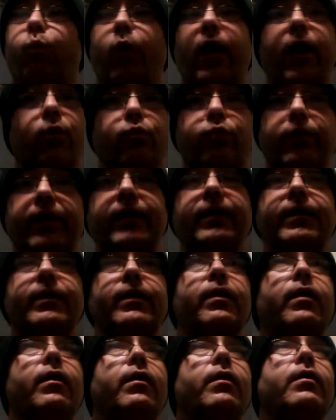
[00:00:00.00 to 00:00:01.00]
well
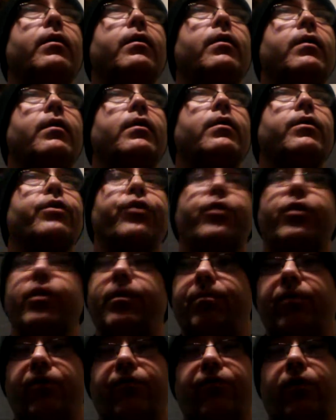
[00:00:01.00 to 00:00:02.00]
written,
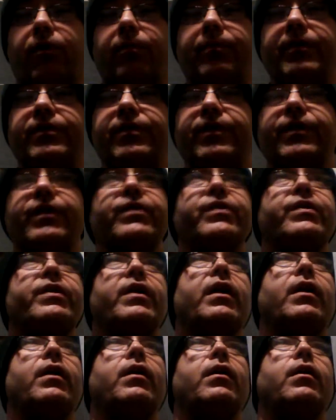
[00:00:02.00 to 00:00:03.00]
good
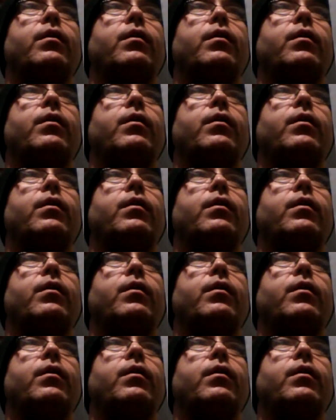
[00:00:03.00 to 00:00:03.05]
performances.